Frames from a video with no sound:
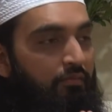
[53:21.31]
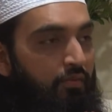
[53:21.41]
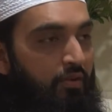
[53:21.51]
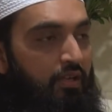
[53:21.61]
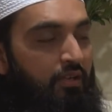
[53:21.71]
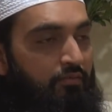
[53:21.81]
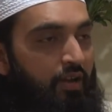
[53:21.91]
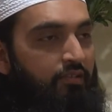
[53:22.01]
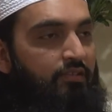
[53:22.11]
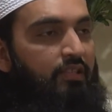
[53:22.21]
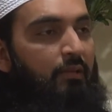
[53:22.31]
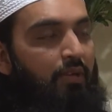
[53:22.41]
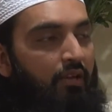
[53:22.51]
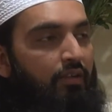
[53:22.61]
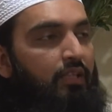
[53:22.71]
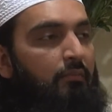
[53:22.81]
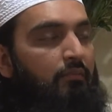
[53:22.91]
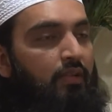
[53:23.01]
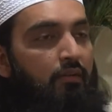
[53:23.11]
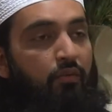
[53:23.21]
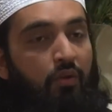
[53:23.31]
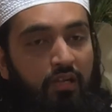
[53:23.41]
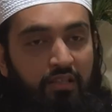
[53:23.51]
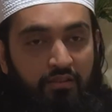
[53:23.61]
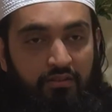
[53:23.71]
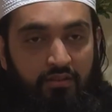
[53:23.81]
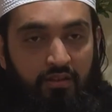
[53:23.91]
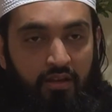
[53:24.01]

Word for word: fully facing them, giving them their full attention.